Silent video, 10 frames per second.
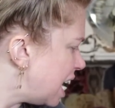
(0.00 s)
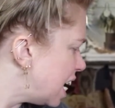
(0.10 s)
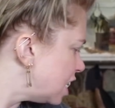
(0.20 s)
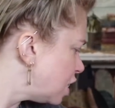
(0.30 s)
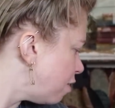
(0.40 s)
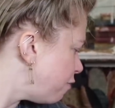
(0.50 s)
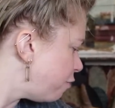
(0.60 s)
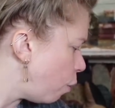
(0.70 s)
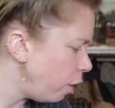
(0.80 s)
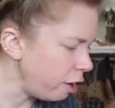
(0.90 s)
It's
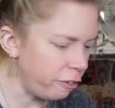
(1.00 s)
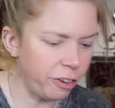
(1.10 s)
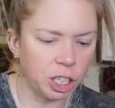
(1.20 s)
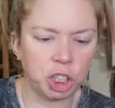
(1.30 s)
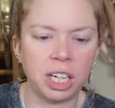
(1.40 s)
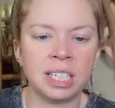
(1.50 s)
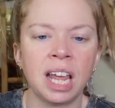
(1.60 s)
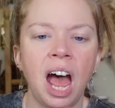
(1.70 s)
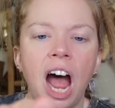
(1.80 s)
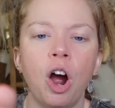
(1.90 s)
4 fishes.
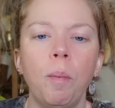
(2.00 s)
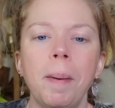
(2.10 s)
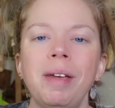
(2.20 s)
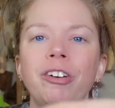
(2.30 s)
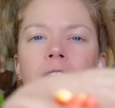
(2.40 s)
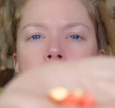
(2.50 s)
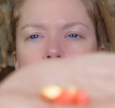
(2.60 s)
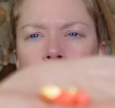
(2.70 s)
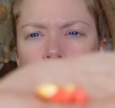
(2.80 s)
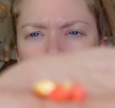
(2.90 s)
I hope I'm even gonna be able to